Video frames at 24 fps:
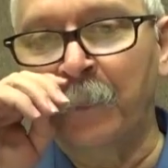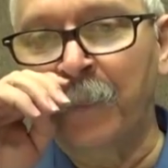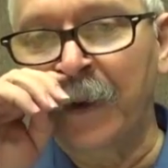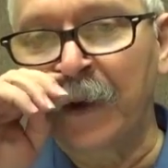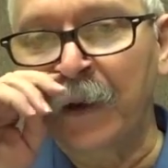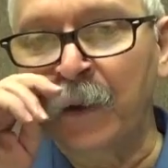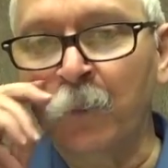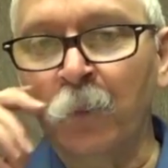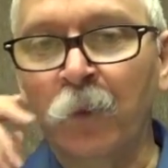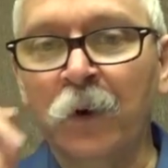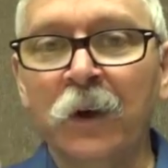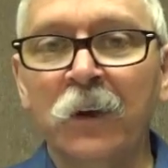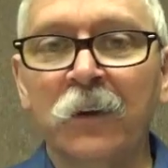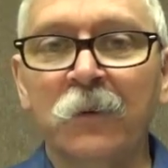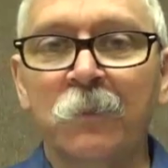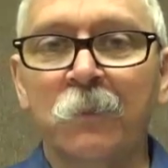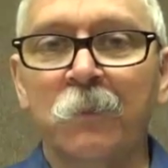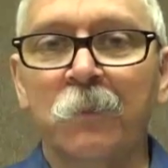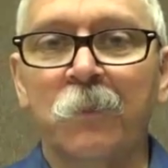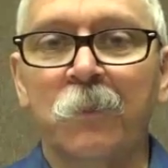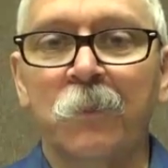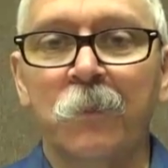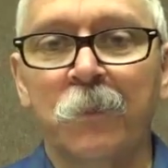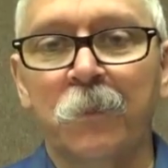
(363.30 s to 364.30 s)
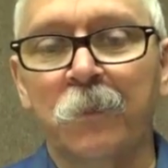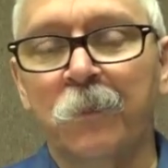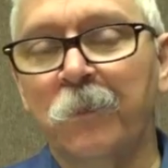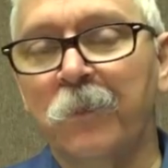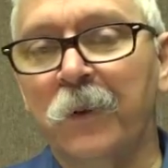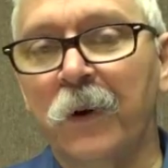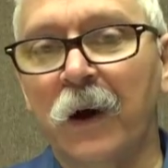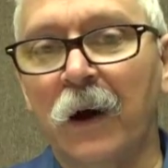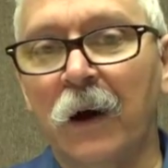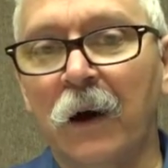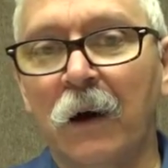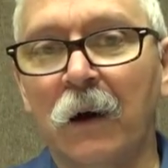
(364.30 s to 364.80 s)
been with
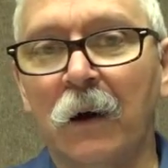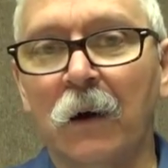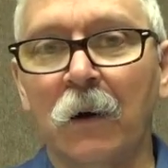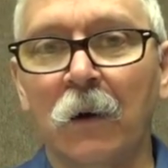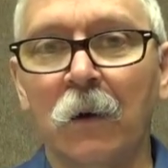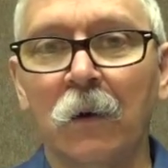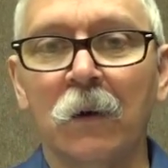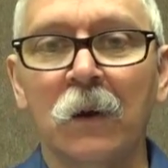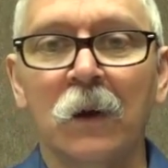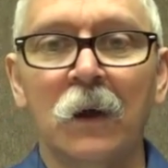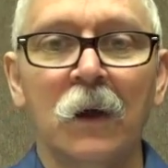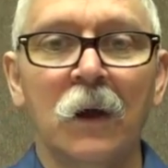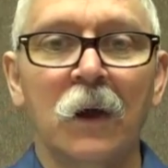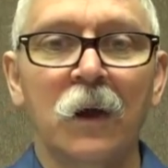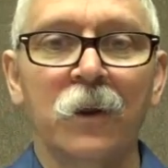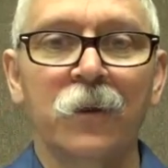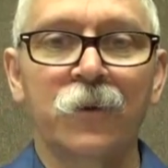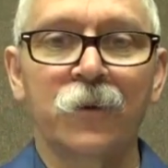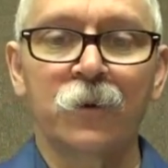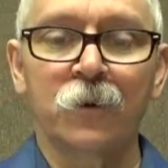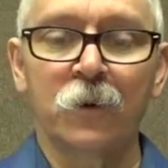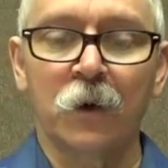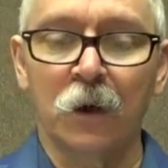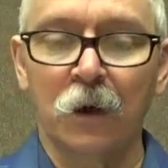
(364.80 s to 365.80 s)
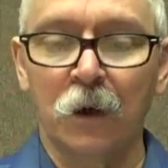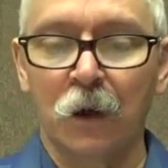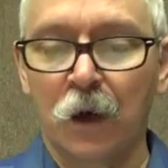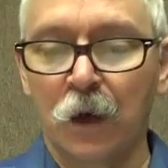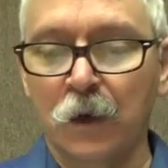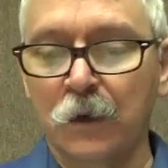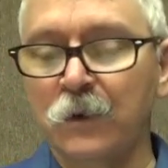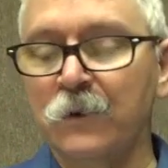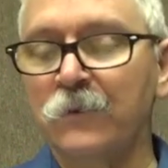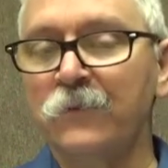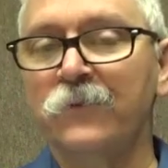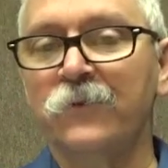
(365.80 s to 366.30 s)
Paul through a lot
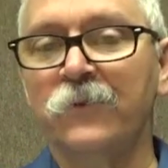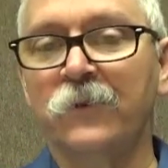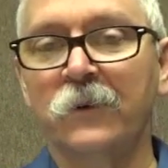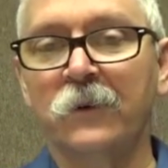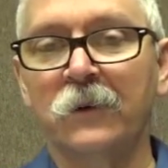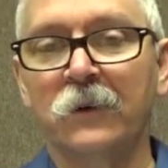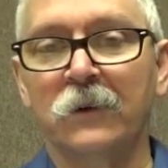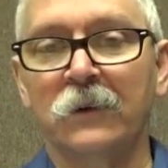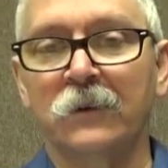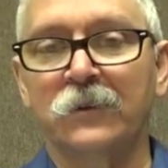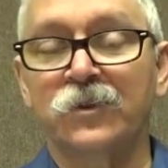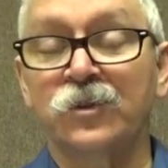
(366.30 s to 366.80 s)
of uh,